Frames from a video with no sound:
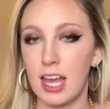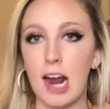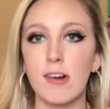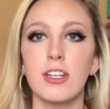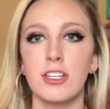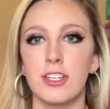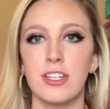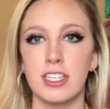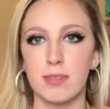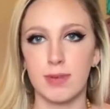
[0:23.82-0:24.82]
I wanted to do
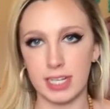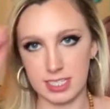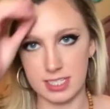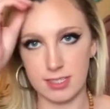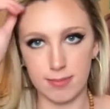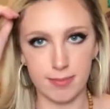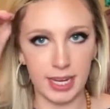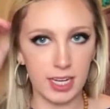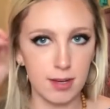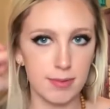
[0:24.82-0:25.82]
this because
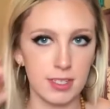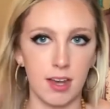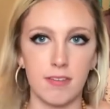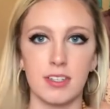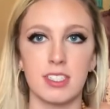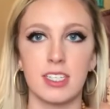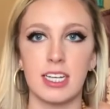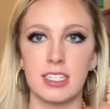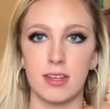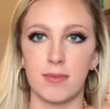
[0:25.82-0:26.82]
makeup is
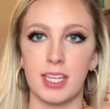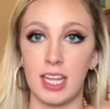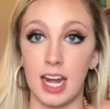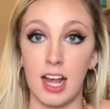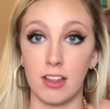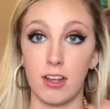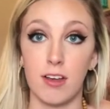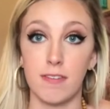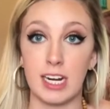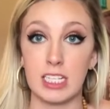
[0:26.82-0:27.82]
obviously something that I
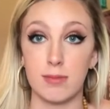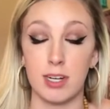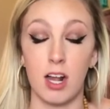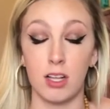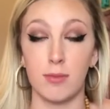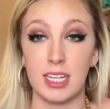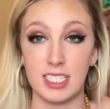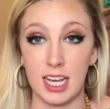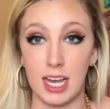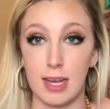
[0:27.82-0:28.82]
love and I spend all of my
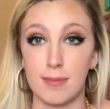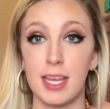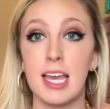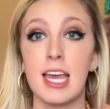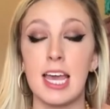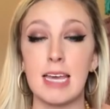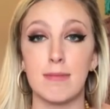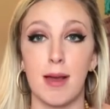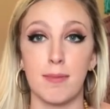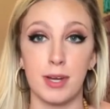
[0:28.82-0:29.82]
time and
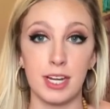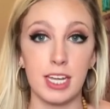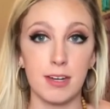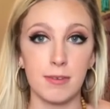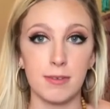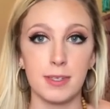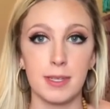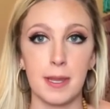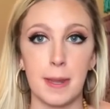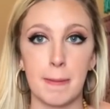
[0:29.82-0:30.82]
my money on
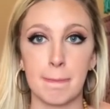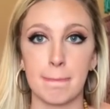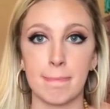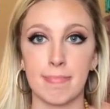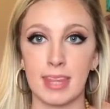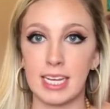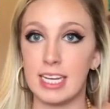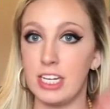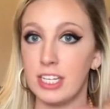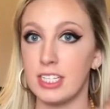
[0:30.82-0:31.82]

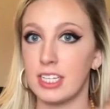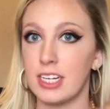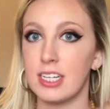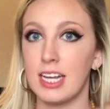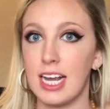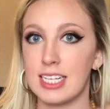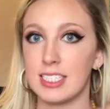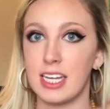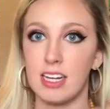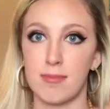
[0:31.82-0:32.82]
and you can literally
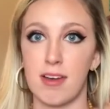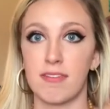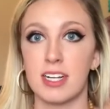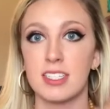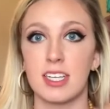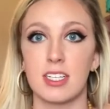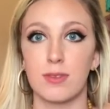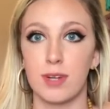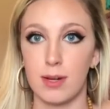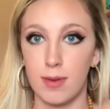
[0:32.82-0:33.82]
ask any of my friends.
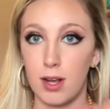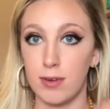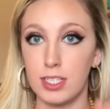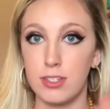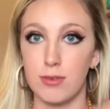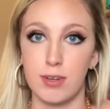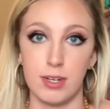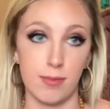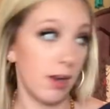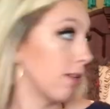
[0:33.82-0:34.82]
That's what I'm always doing.
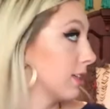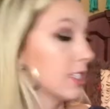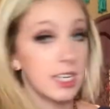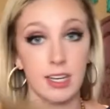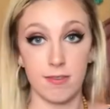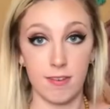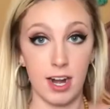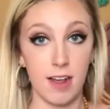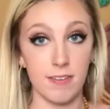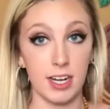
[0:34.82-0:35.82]
I'm always sitting
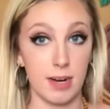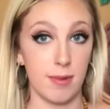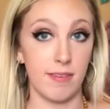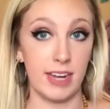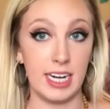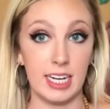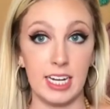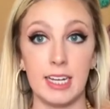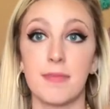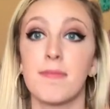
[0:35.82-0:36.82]
right over there at my vanity.